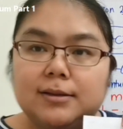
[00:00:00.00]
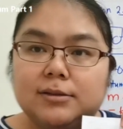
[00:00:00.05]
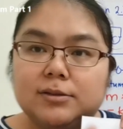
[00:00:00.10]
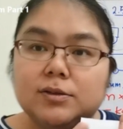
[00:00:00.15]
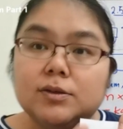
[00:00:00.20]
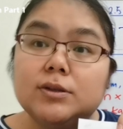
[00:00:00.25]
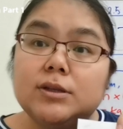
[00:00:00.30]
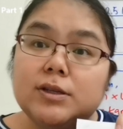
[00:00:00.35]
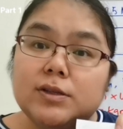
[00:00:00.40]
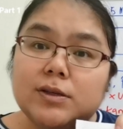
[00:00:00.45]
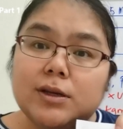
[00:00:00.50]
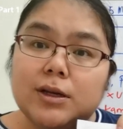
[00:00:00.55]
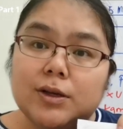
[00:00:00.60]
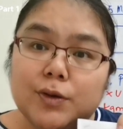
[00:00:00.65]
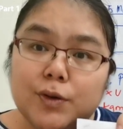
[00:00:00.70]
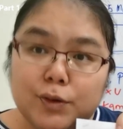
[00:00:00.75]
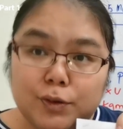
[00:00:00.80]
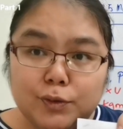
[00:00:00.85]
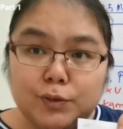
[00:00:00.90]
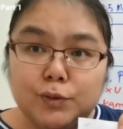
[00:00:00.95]
So this one I
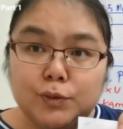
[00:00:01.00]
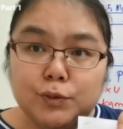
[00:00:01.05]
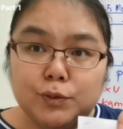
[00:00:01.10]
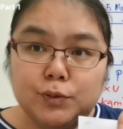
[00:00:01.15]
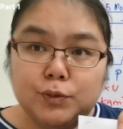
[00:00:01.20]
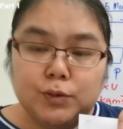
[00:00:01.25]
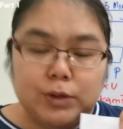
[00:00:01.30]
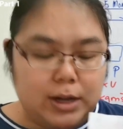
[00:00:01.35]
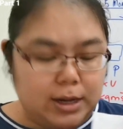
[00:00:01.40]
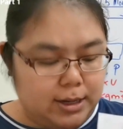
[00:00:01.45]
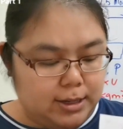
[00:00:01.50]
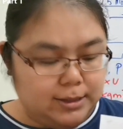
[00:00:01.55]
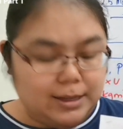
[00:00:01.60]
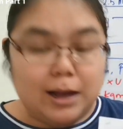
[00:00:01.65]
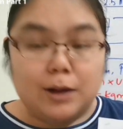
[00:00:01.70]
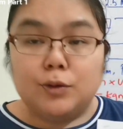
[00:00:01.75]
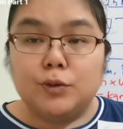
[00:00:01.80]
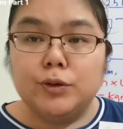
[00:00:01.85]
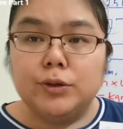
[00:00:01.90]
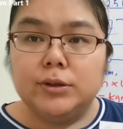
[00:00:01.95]
call you to
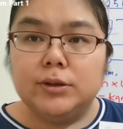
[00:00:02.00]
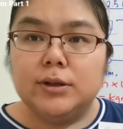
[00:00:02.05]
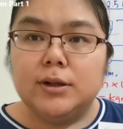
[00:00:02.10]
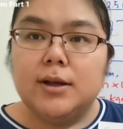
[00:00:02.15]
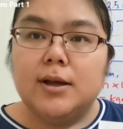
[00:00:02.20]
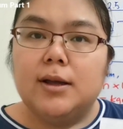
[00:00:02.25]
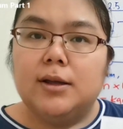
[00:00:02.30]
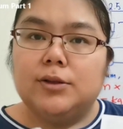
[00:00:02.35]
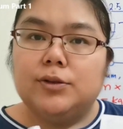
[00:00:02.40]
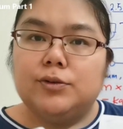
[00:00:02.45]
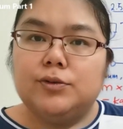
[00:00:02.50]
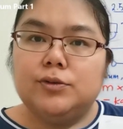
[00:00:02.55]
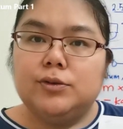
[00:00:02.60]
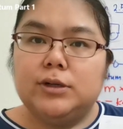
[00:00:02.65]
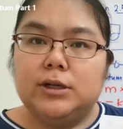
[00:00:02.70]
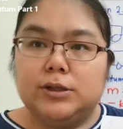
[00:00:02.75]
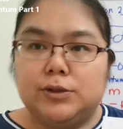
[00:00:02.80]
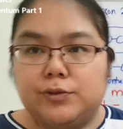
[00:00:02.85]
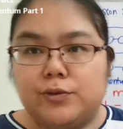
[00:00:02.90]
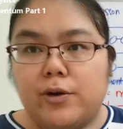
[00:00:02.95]
download through
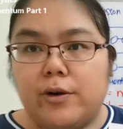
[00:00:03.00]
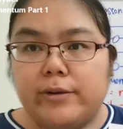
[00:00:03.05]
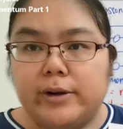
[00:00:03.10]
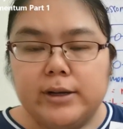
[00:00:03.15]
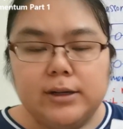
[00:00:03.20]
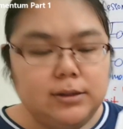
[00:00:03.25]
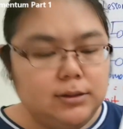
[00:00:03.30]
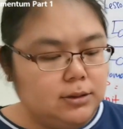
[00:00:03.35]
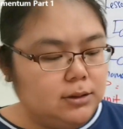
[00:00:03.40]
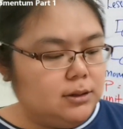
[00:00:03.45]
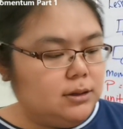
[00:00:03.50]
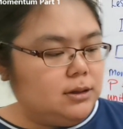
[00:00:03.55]
the tutorial,